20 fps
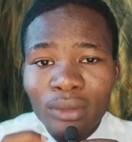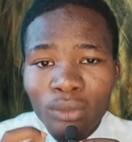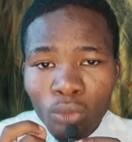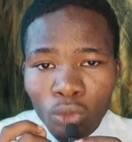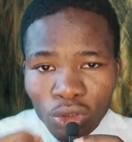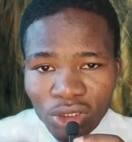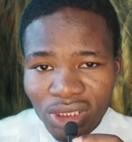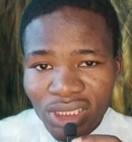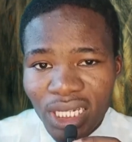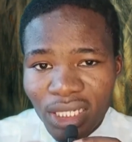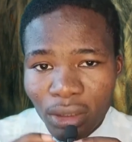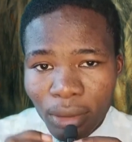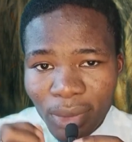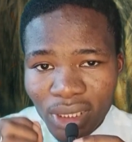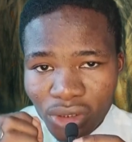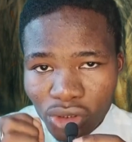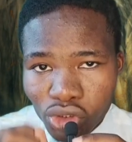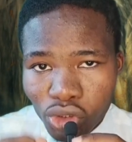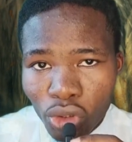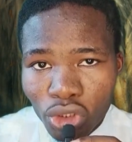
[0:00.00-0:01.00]
one thing I
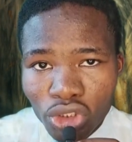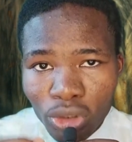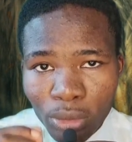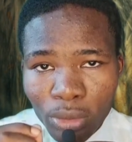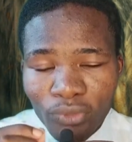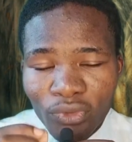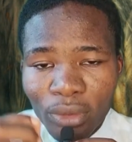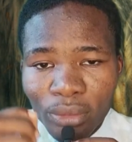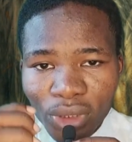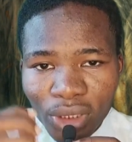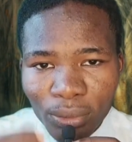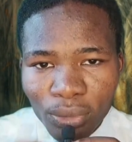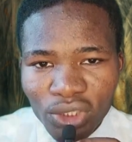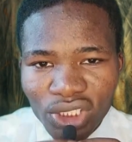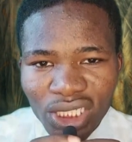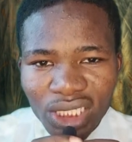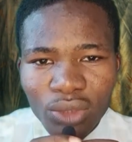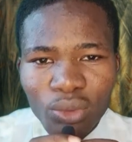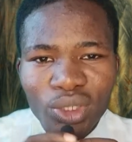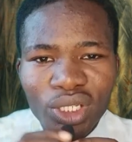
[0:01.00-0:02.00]
normally discourage some people from reading
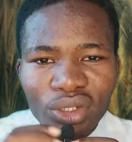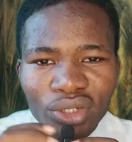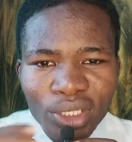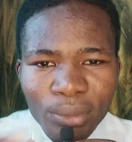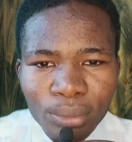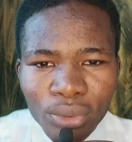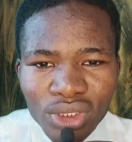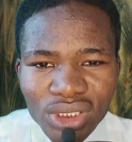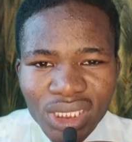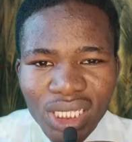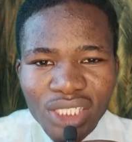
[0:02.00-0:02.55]
books, that when you read books,